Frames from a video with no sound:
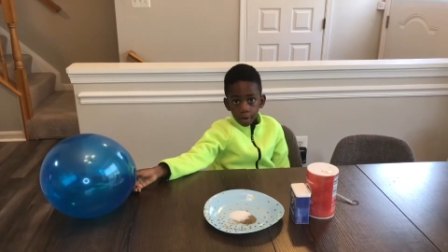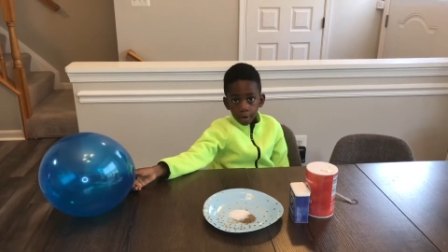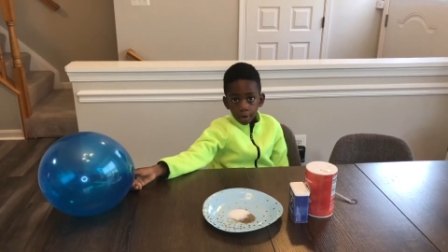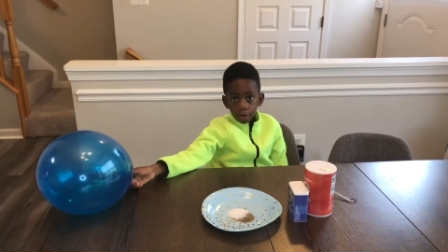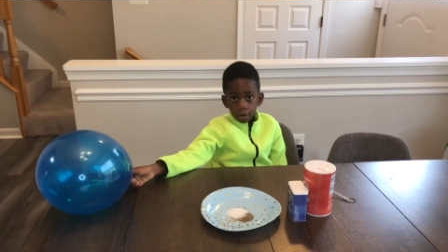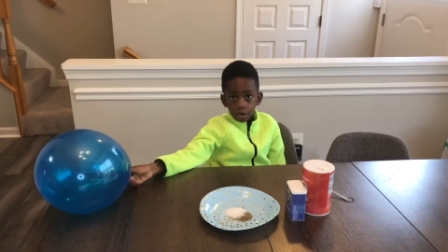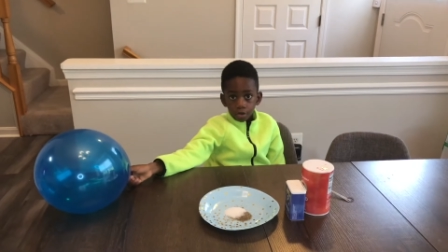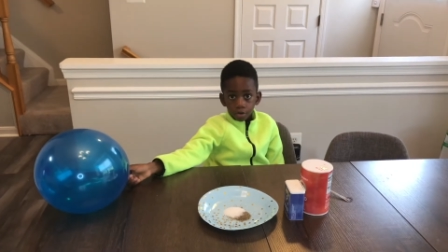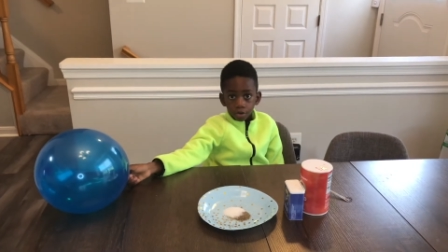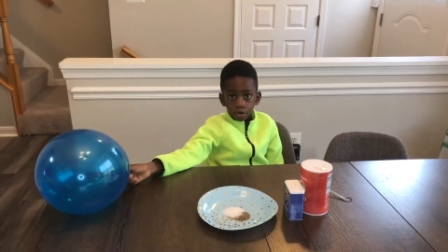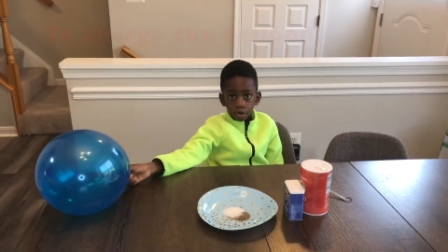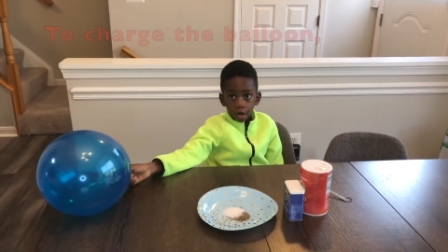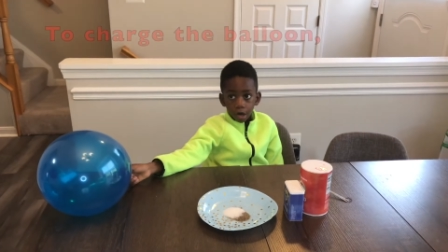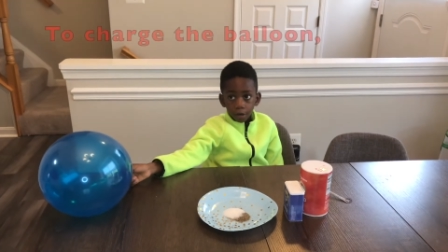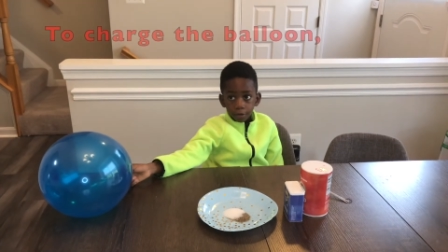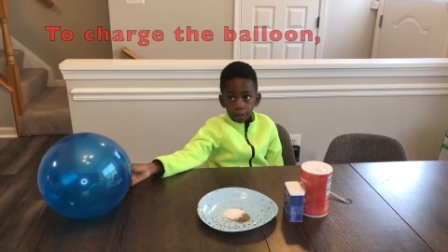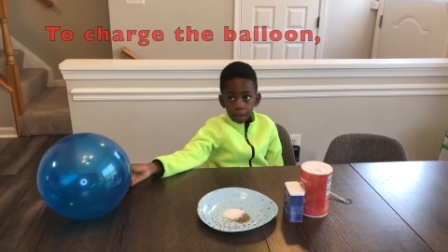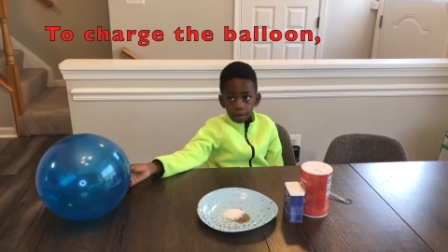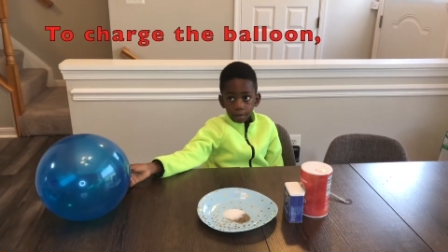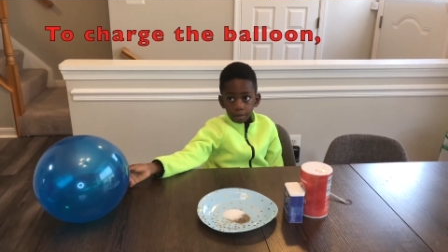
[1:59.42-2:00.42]
To
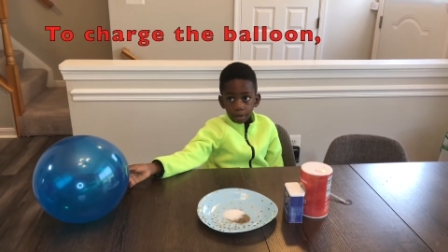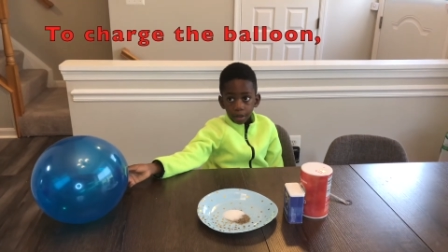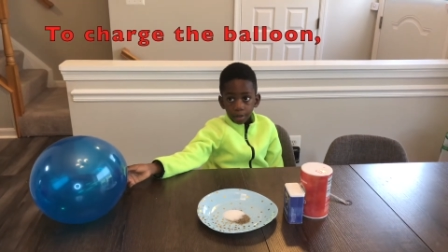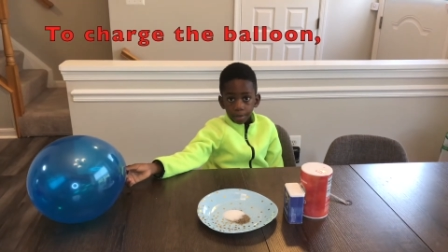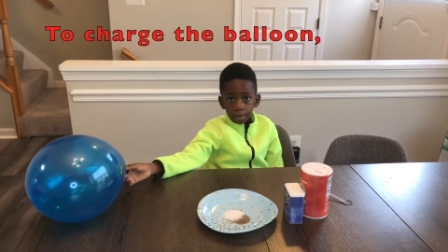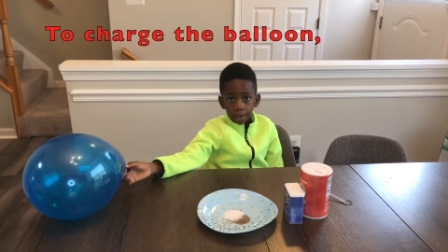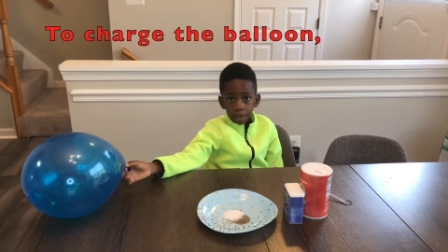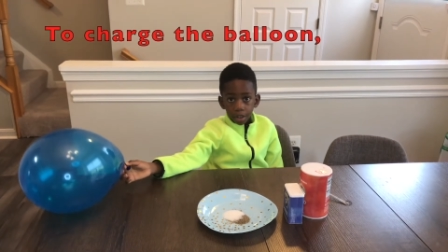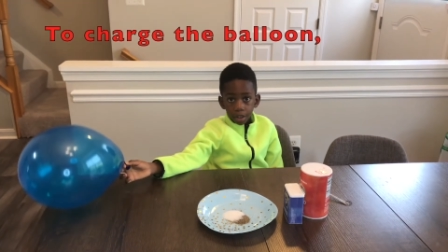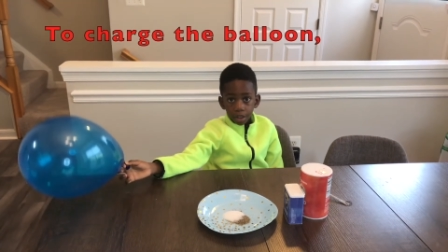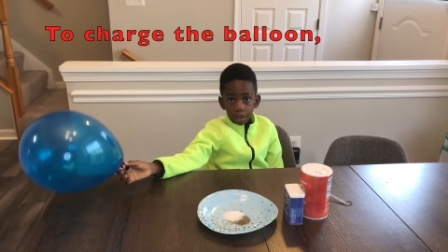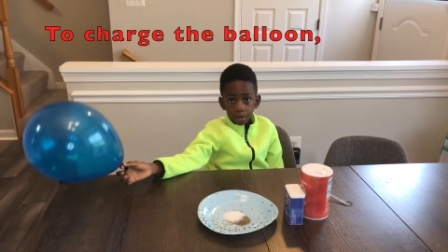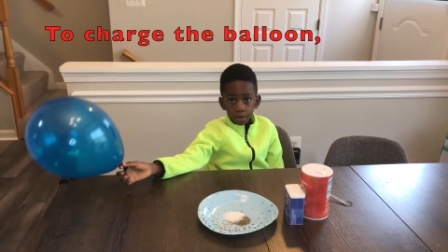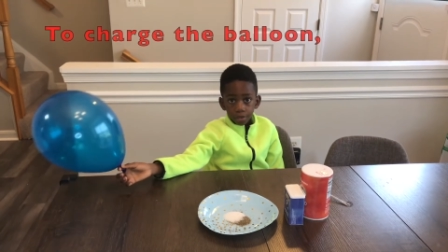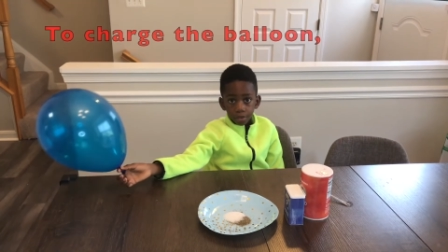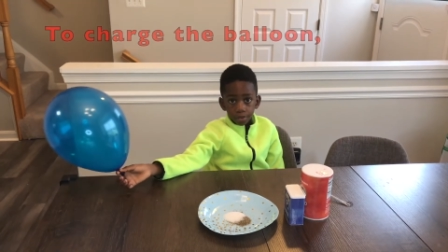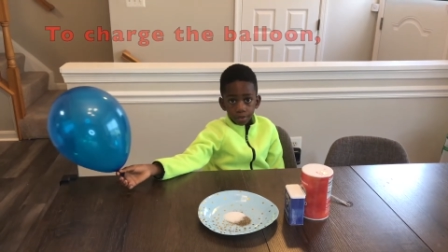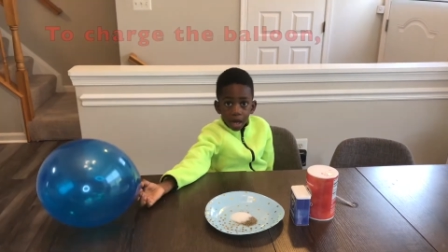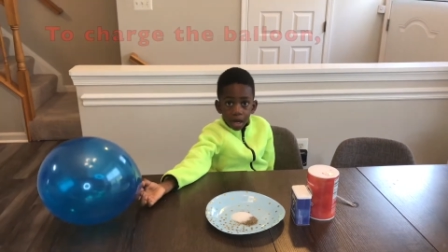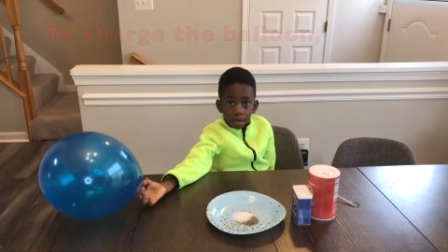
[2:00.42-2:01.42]
charge up the balloon,
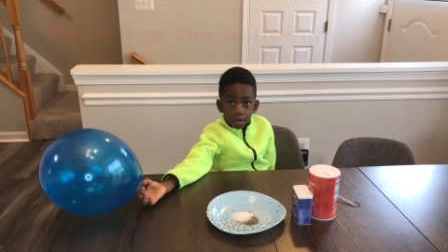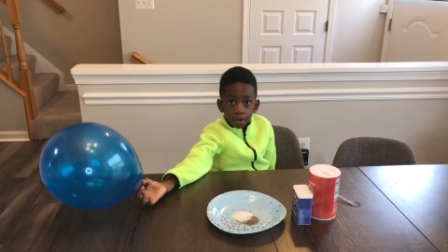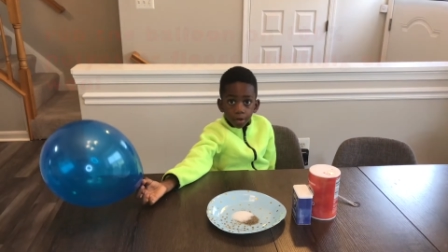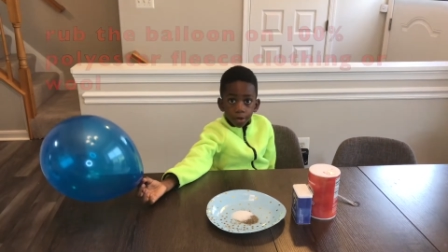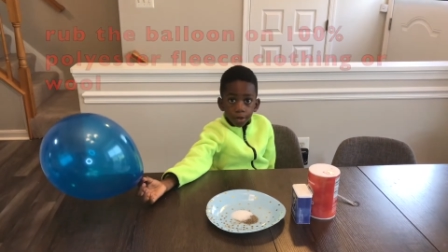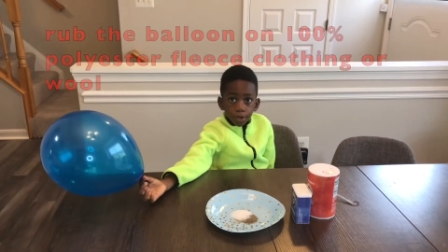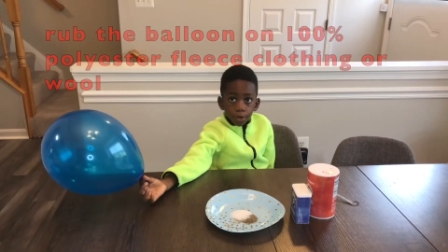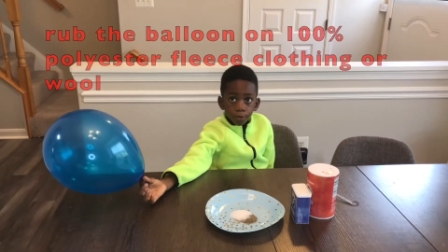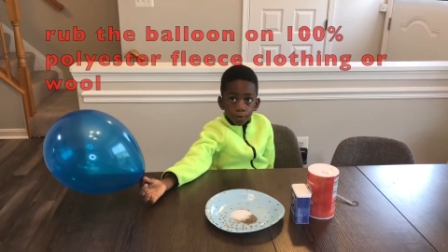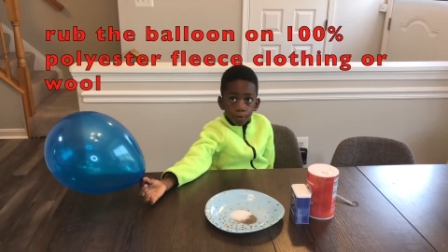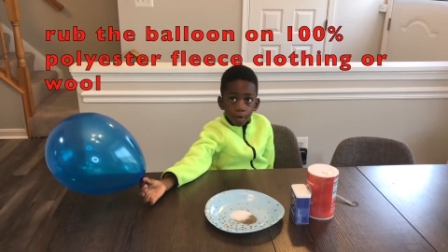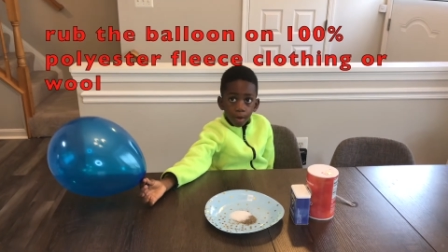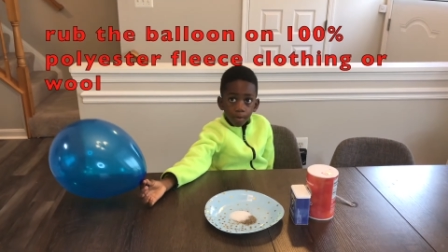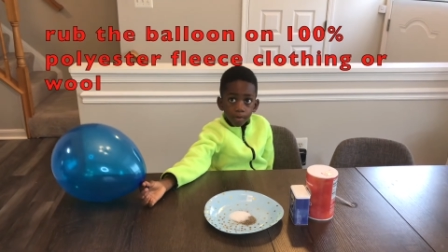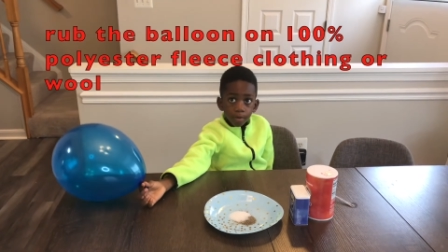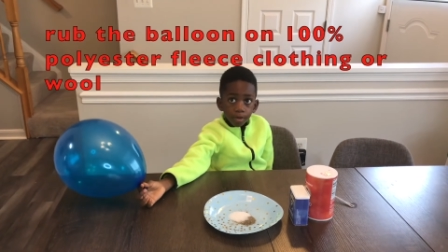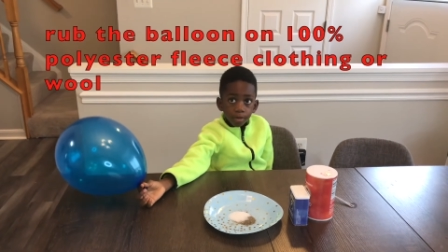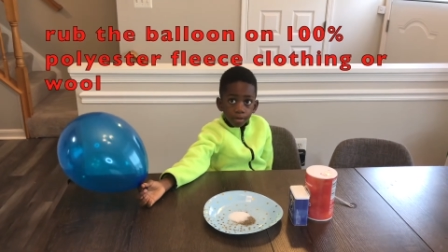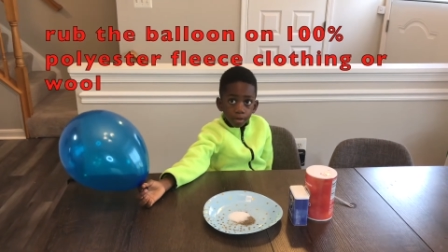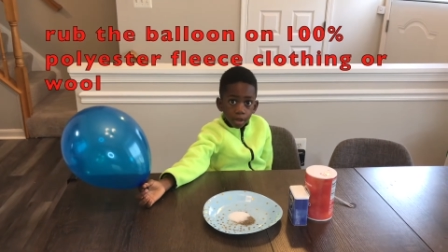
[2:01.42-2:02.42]
I'm going to rub the
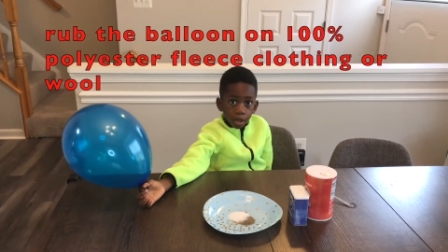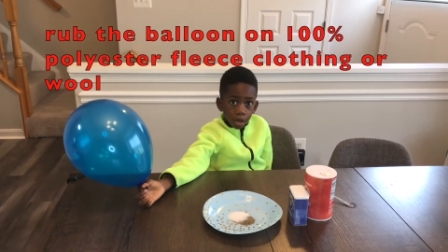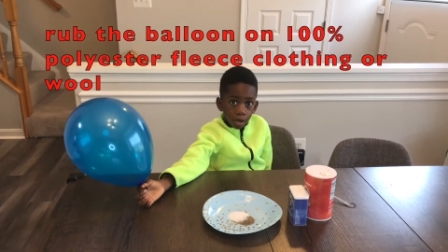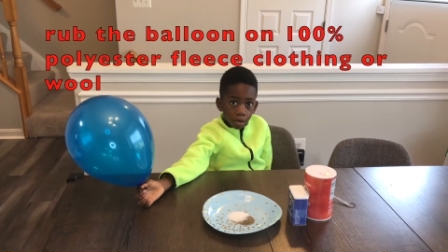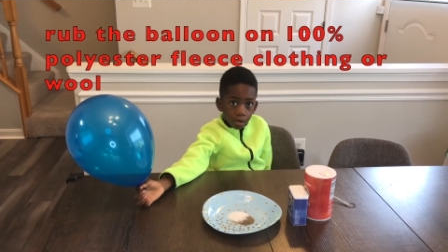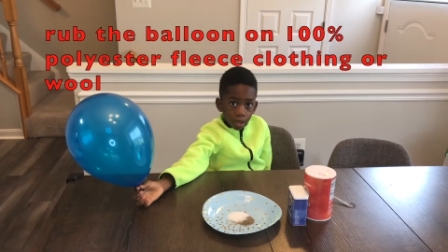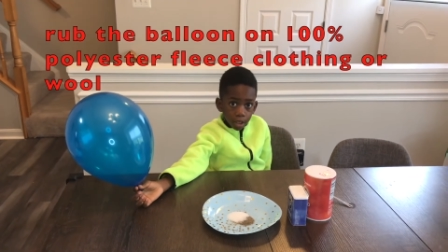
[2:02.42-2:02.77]
balloon